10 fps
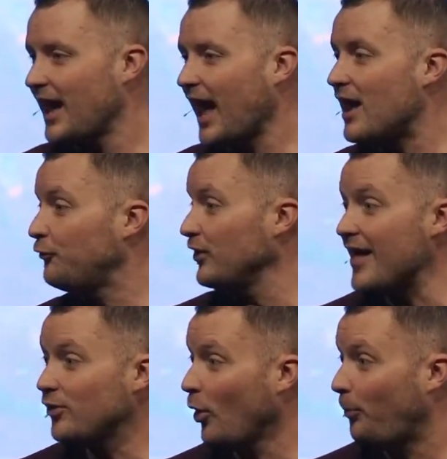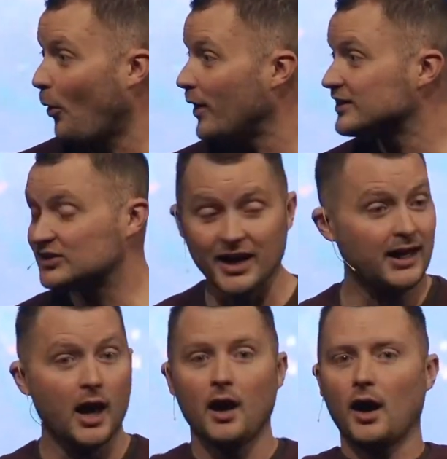And for that little boy, it's like,
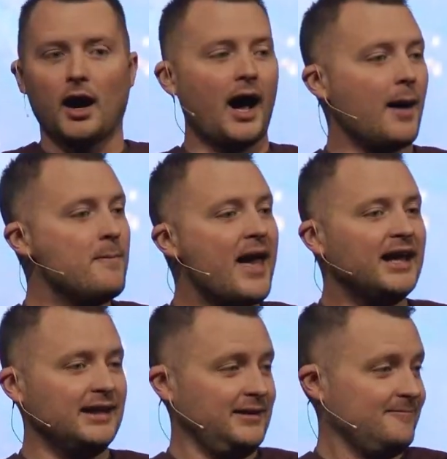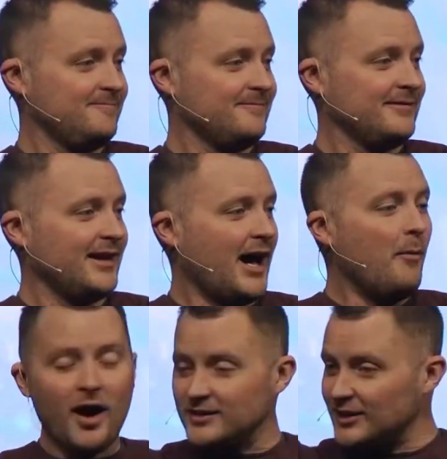I made it. I'm
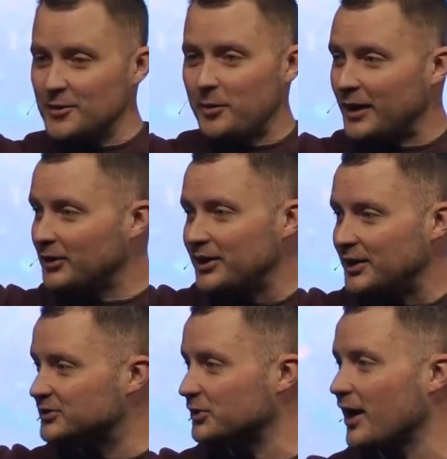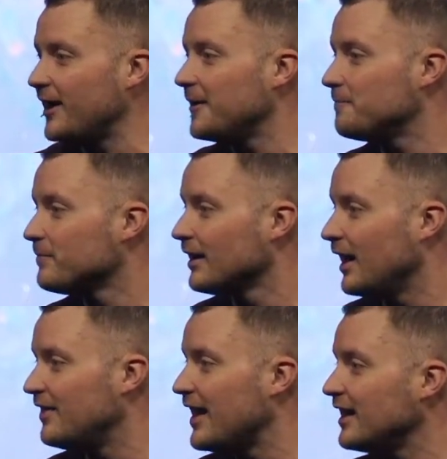on to the big leagues, right?
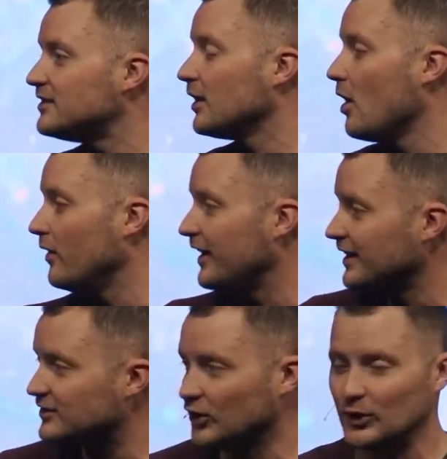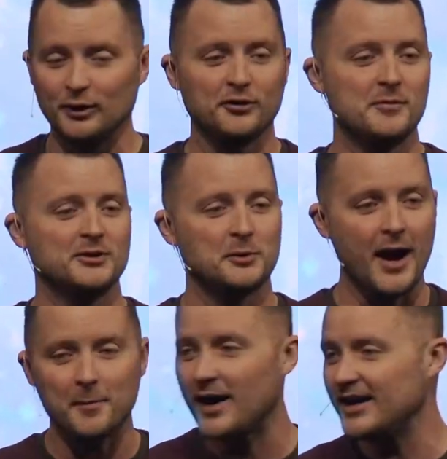And they get to go and they get to learn from these
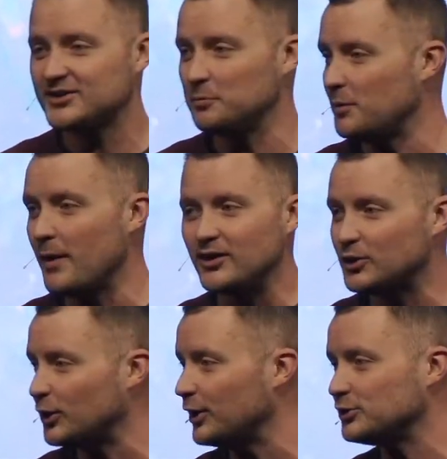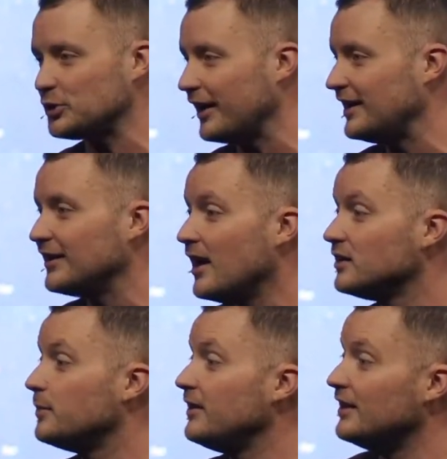rabbis and be mentored and trained
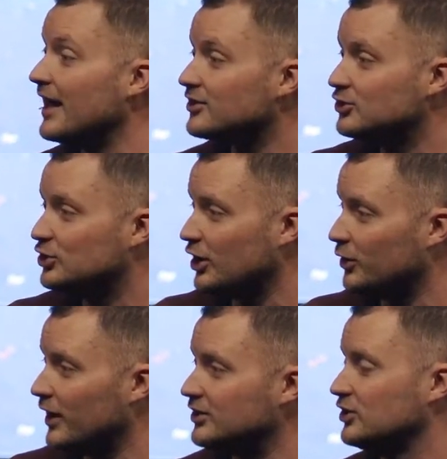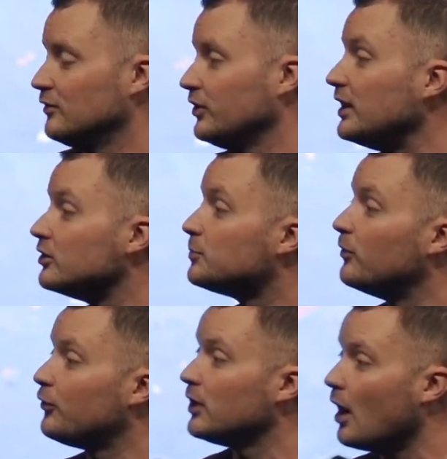to be the next generation of leaders.
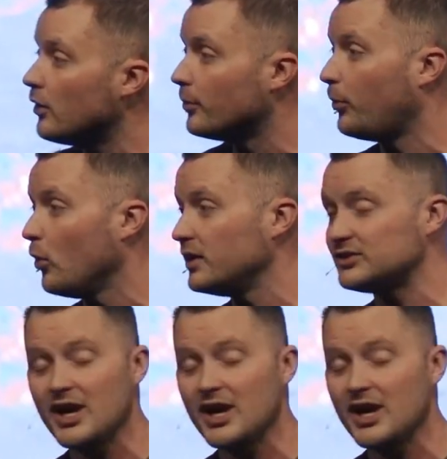But for the other boys,